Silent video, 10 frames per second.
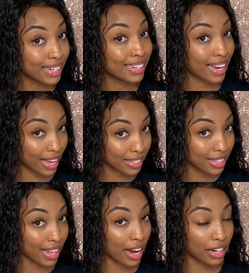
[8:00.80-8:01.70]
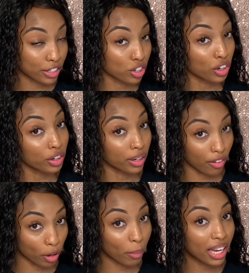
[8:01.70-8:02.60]
yes, that is her
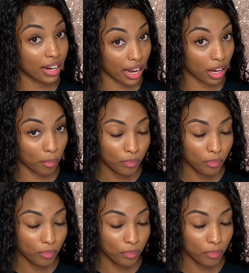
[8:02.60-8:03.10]
government name.